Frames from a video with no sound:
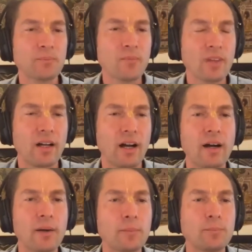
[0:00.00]

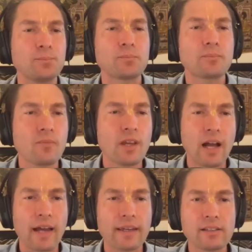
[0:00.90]

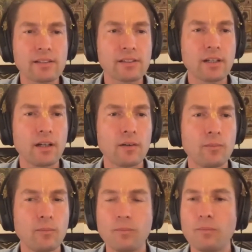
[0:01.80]
I guess
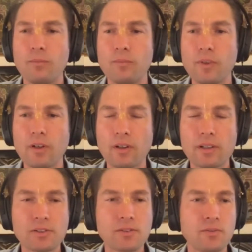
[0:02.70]

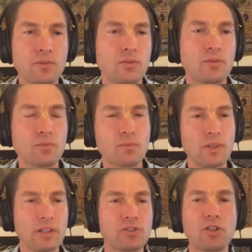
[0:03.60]
let's
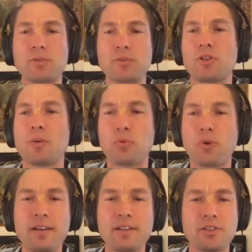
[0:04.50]
jump
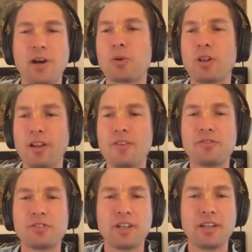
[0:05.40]
right into it. I would
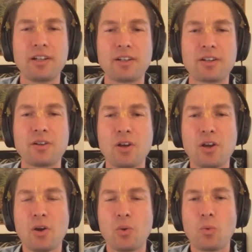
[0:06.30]
love to hear
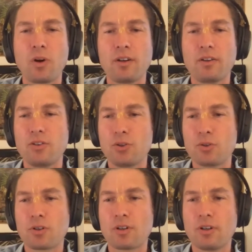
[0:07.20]
what
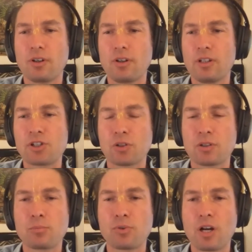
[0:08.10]
your initial
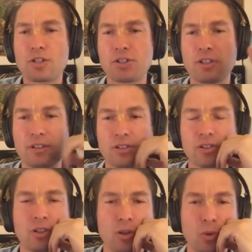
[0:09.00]

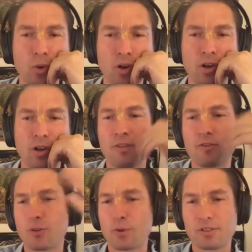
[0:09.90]
impressions were.
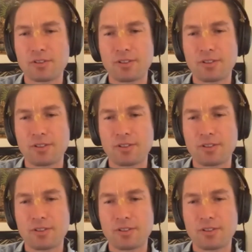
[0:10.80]
Of course,